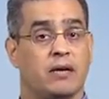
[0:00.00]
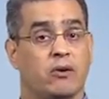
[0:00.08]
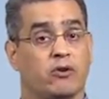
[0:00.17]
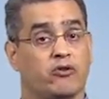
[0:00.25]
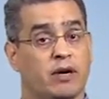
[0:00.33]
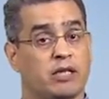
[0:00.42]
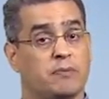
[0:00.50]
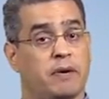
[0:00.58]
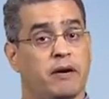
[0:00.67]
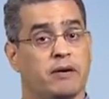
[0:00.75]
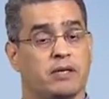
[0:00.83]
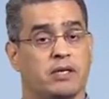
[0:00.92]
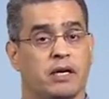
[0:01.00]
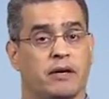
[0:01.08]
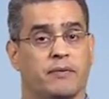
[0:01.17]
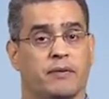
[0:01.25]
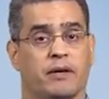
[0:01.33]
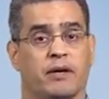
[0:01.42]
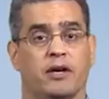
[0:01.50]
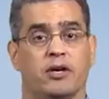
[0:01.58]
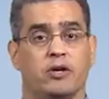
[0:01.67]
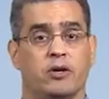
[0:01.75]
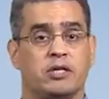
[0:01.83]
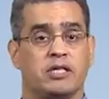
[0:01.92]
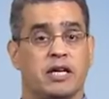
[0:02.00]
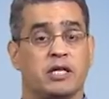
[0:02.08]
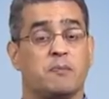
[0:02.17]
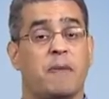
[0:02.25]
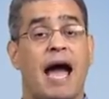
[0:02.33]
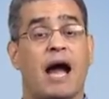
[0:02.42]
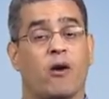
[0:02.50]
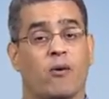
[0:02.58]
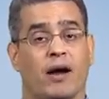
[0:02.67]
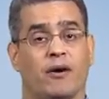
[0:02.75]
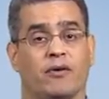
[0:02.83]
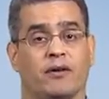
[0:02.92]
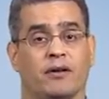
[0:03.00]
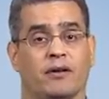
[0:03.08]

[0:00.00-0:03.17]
or transparency. You can set its background,